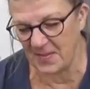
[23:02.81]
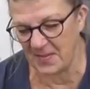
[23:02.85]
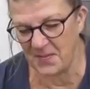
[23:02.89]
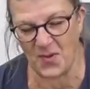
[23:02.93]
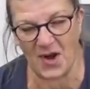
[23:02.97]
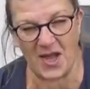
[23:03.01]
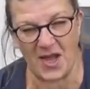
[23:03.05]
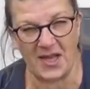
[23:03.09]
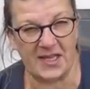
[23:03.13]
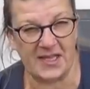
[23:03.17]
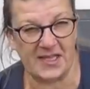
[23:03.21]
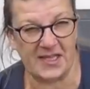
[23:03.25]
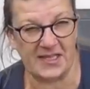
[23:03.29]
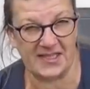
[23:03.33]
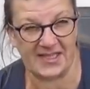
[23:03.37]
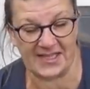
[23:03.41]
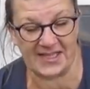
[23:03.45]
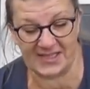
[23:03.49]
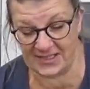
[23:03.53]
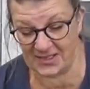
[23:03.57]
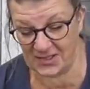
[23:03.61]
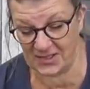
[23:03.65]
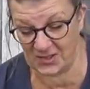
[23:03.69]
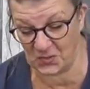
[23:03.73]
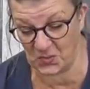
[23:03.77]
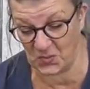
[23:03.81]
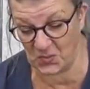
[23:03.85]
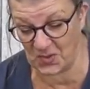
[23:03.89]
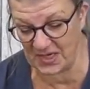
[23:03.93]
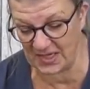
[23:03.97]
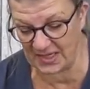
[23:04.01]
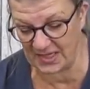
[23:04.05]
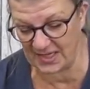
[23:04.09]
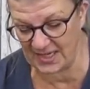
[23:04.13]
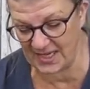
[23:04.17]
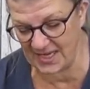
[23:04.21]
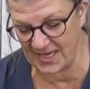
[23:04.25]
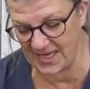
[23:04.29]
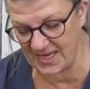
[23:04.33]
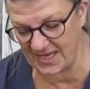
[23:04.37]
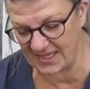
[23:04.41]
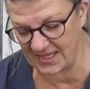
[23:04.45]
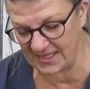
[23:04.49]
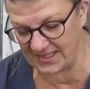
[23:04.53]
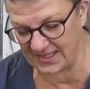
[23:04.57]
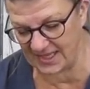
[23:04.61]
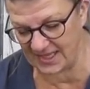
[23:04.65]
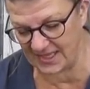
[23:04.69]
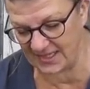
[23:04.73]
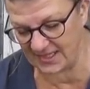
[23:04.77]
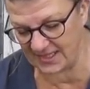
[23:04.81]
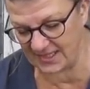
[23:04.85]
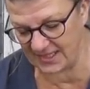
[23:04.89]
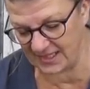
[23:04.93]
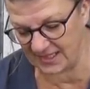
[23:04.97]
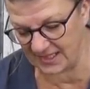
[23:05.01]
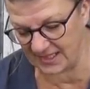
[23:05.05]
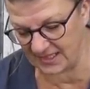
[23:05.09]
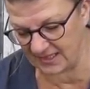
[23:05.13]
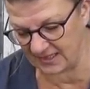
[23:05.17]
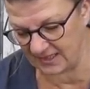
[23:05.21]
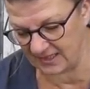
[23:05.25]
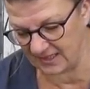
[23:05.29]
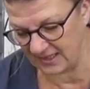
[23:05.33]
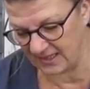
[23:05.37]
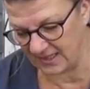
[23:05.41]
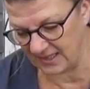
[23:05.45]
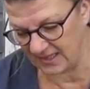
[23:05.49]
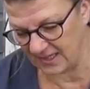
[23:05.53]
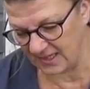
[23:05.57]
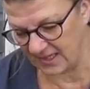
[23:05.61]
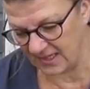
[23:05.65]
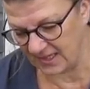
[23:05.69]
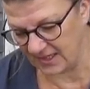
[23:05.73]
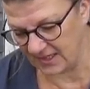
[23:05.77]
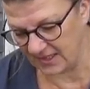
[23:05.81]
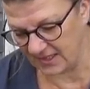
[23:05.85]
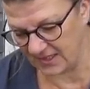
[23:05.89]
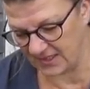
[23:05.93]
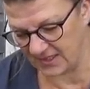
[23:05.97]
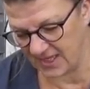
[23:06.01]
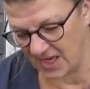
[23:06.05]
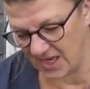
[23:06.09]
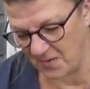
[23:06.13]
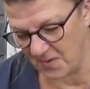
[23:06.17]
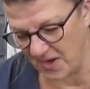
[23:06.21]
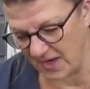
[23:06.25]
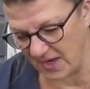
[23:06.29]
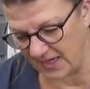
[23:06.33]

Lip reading: brackets, it's sweetly scented. So